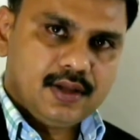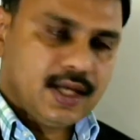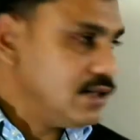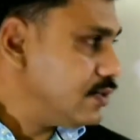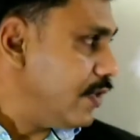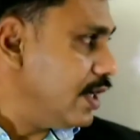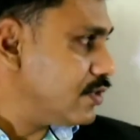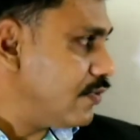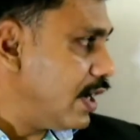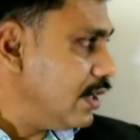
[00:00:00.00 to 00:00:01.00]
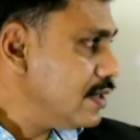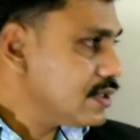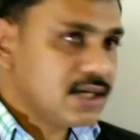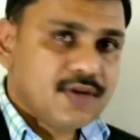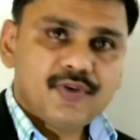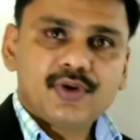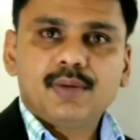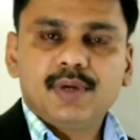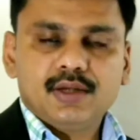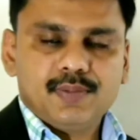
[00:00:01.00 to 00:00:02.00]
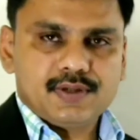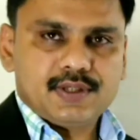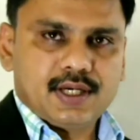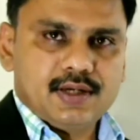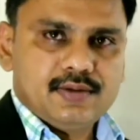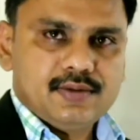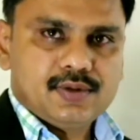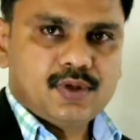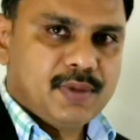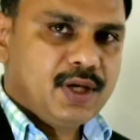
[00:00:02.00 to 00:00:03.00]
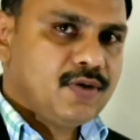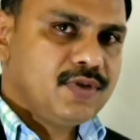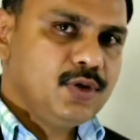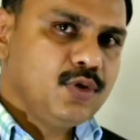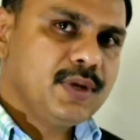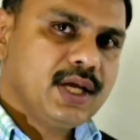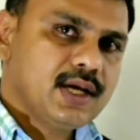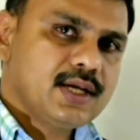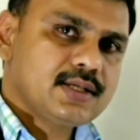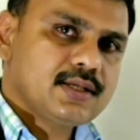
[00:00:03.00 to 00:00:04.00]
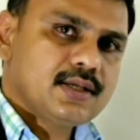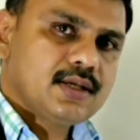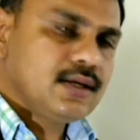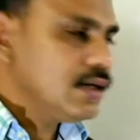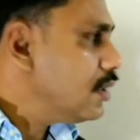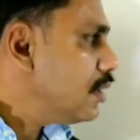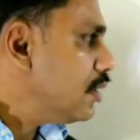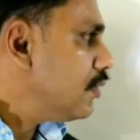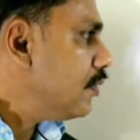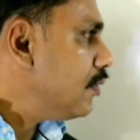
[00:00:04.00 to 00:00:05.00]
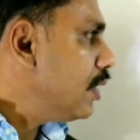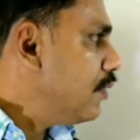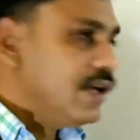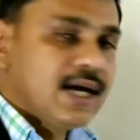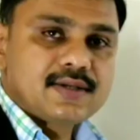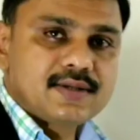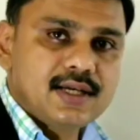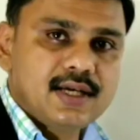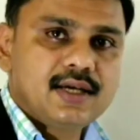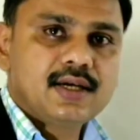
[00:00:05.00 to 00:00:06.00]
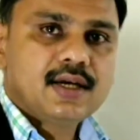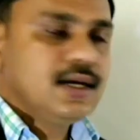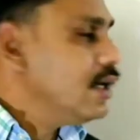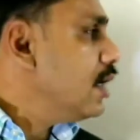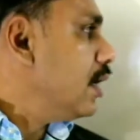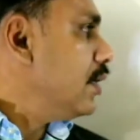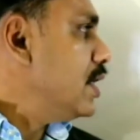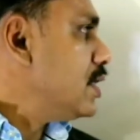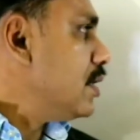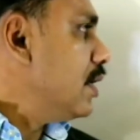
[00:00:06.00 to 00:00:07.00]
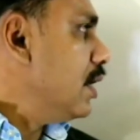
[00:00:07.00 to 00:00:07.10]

Its value is 340 meter per second. So many of the numericals we are seeing this.